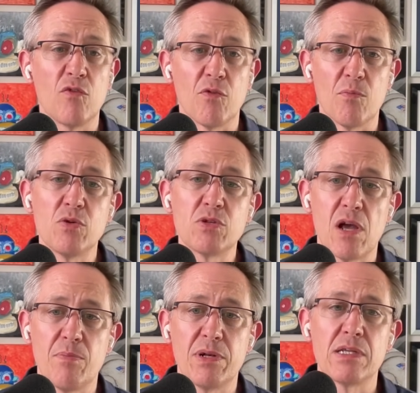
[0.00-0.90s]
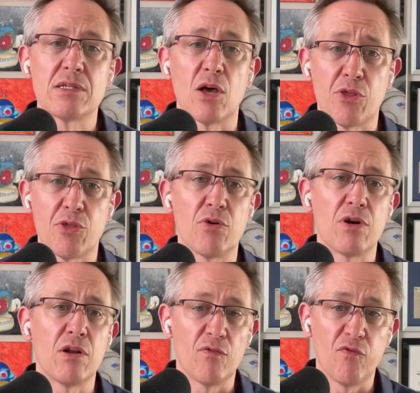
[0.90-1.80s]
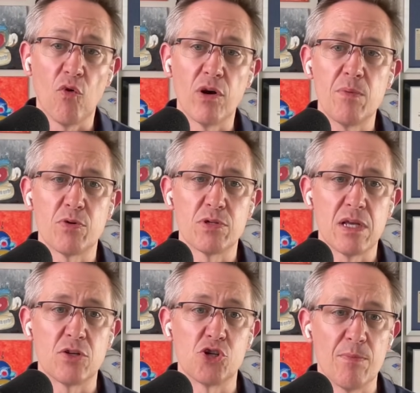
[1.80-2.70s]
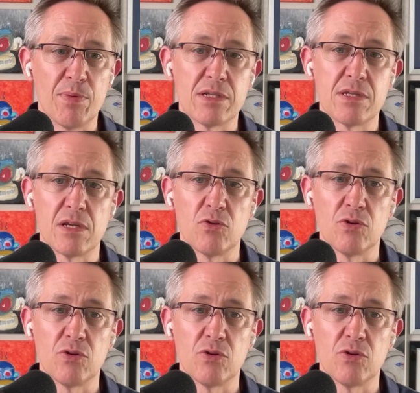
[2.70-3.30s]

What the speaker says: for most companies, a 30 or 40% jump in a single